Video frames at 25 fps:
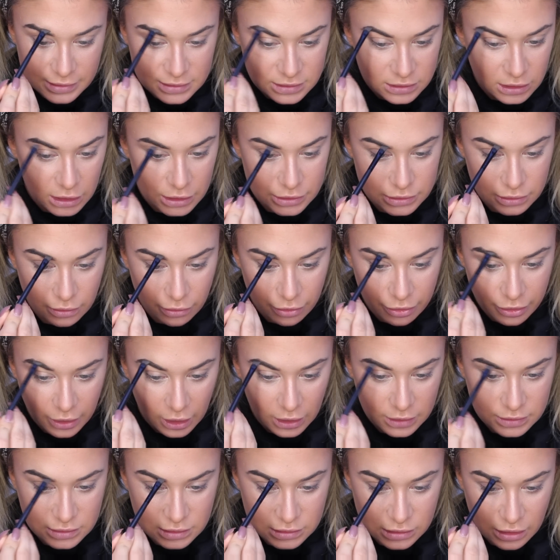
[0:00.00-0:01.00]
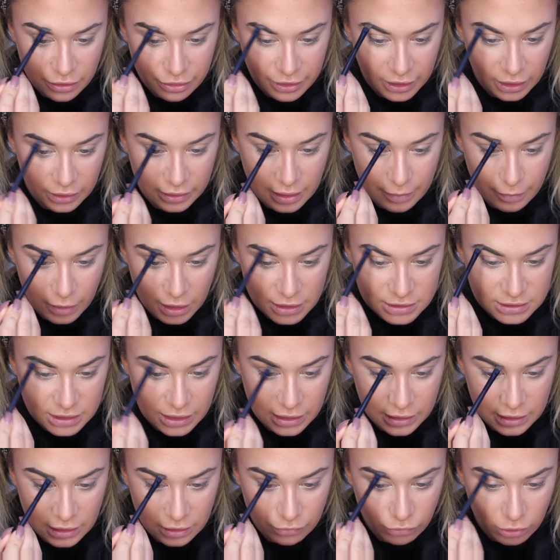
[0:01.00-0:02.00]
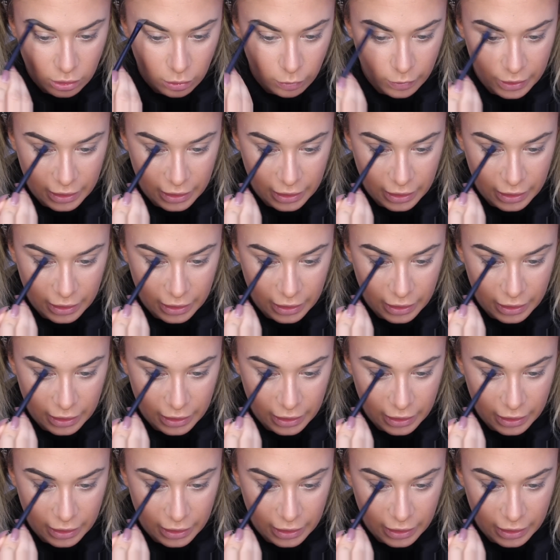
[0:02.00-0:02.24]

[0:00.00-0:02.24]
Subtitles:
certain things because I think they might take it the wrong